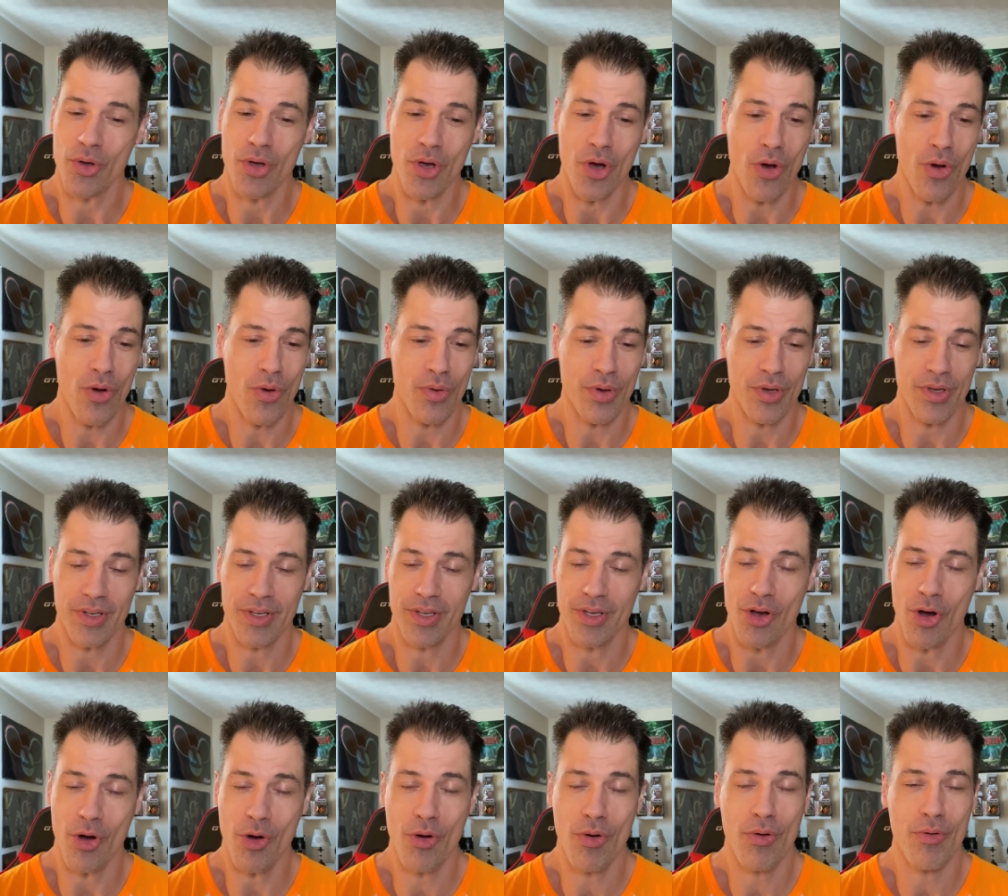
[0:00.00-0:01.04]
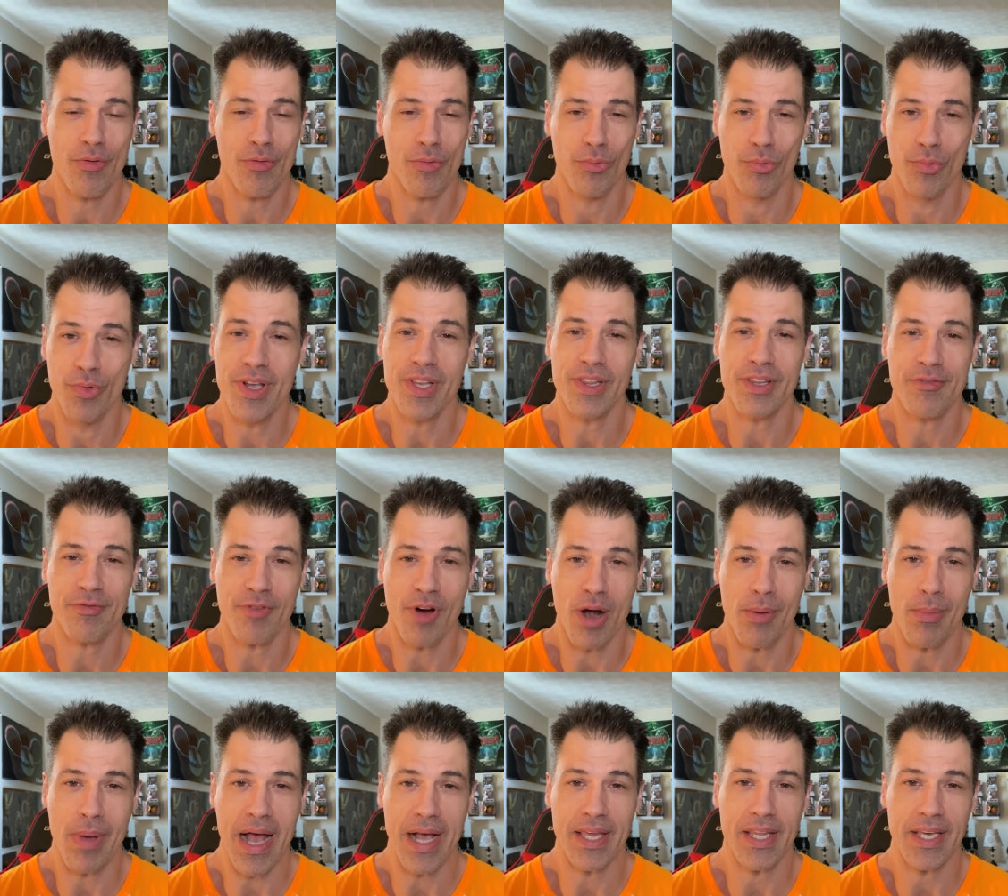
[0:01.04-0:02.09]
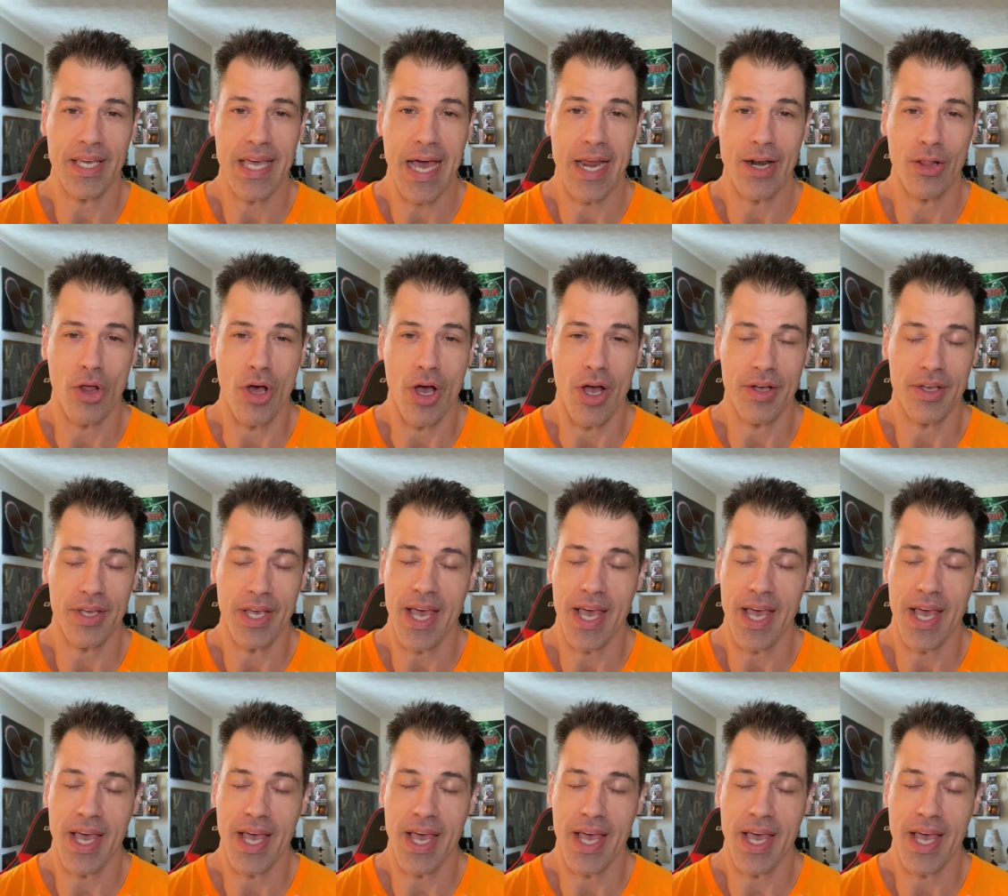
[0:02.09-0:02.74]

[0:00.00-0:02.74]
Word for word: go, go really far back in the catalog.